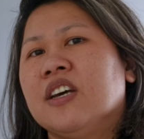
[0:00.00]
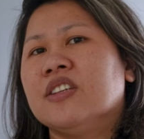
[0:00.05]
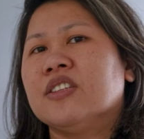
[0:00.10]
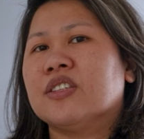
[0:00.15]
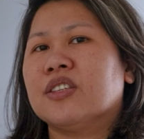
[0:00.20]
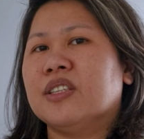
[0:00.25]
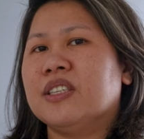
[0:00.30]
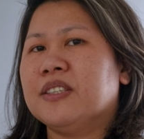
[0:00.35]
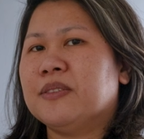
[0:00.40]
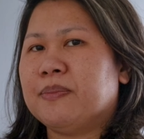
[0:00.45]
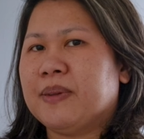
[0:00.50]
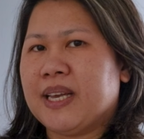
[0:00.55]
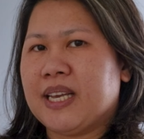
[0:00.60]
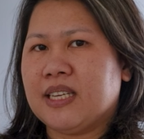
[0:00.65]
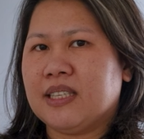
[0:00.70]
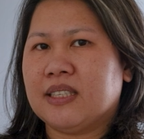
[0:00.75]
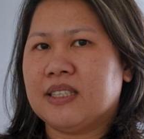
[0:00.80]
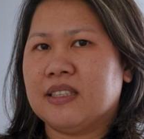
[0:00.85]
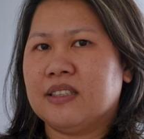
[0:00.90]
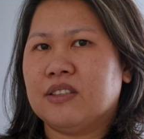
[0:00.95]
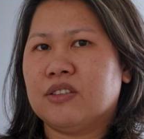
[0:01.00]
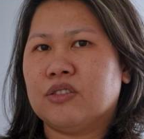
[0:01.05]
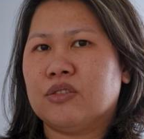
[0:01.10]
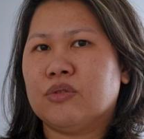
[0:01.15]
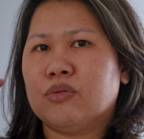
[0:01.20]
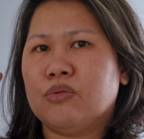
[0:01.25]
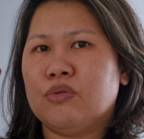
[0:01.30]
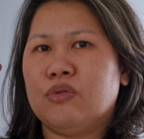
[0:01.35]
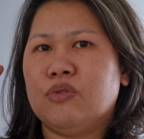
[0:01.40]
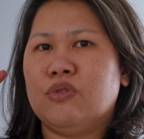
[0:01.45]
So this place has
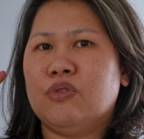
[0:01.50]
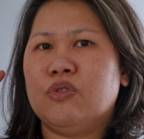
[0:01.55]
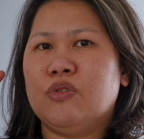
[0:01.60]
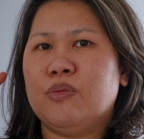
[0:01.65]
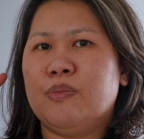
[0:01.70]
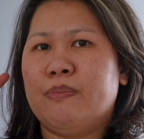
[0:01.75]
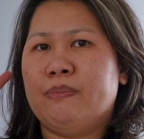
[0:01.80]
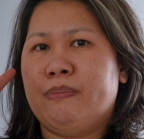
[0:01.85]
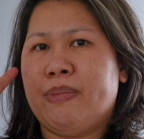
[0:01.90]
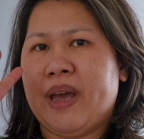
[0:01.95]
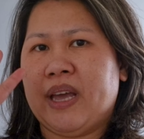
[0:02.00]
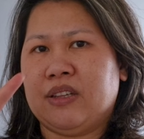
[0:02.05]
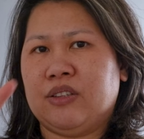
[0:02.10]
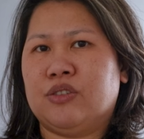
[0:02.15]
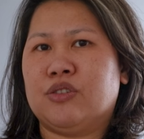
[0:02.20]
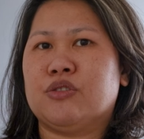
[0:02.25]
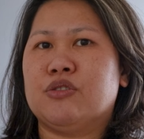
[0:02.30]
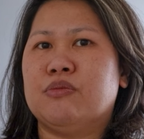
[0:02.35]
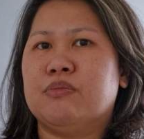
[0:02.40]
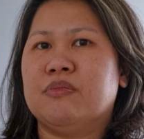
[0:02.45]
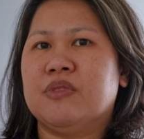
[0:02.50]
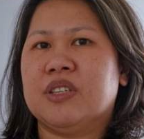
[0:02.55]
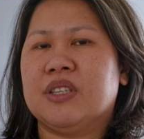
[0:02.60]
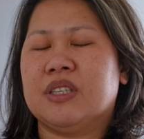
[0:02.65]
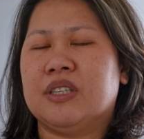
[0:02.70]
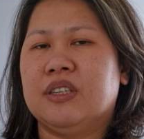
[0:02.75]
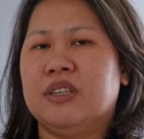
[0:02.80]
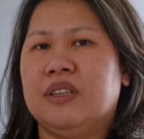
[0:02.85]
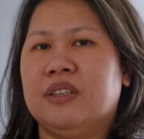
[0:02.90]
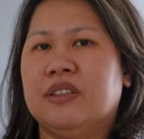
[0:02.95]
2 bedrooms
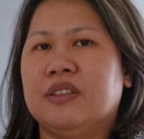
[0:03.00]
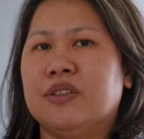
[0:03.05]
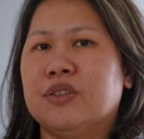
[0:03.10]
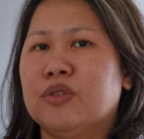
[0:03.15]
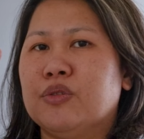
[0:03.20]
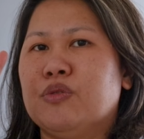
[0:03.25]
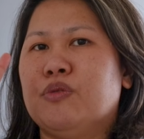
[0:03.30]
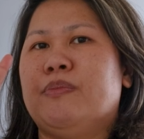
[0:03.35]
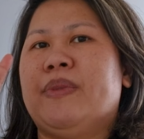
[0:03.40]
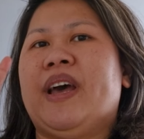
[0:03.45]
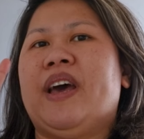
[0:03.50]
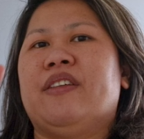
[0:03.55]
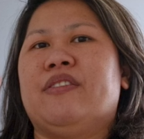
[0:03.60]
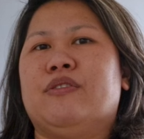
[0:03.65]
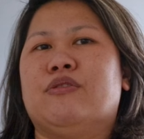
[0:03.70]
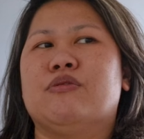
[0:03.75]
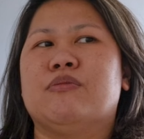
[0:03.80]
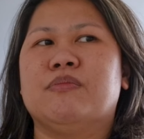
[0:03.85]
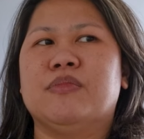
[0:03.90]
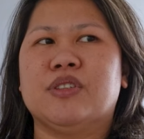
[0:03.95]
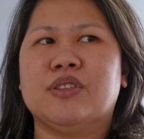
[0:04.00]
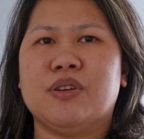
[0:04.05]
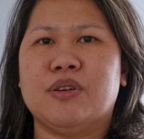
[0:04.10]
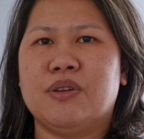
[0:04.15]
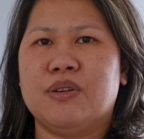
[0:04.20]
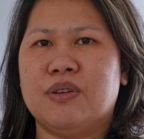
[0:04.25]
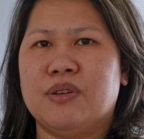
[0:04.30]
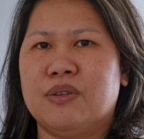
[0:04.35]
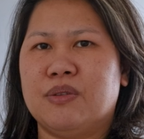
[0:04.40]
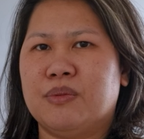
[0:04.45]
and 2 bathrooms.
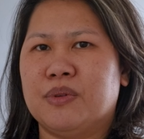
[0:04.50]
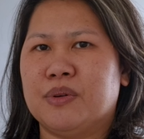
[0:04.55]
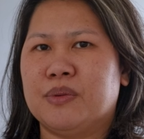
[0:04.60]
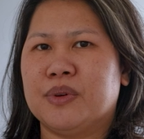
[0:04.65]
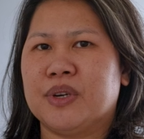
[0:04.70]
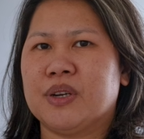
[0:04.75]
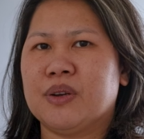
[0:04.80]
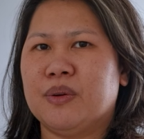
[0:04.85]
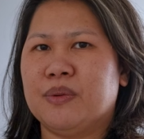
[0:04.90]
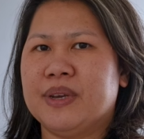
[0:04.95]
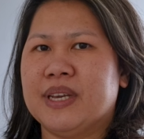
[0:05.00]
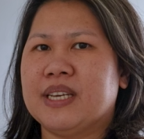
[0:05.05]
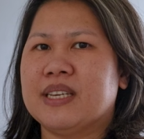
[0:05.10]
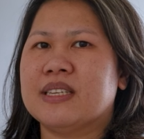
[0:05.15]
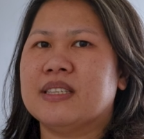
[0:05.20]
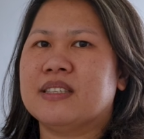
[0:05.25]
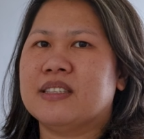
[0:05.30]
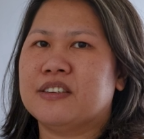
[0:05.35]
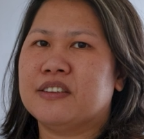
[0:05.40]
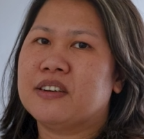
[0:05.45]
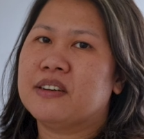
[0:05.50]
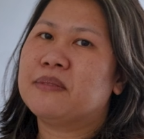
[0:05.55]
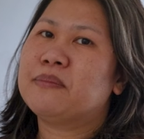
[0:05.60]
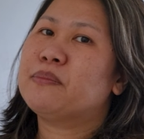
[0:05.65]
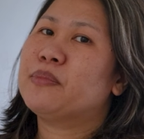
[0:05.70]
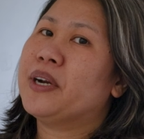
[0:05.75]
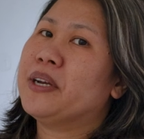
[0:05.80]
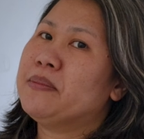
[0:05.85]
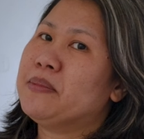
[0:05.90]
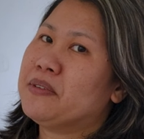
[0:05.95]
So where we're going is the
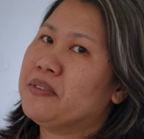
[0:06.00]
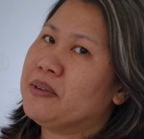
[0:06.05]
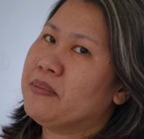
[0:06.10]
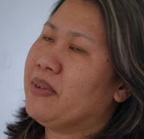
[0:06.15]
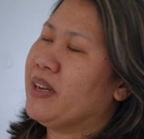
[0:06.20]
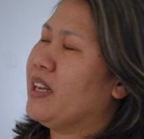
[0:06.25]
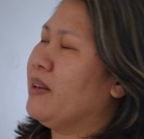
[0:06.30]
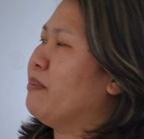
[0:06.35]
primary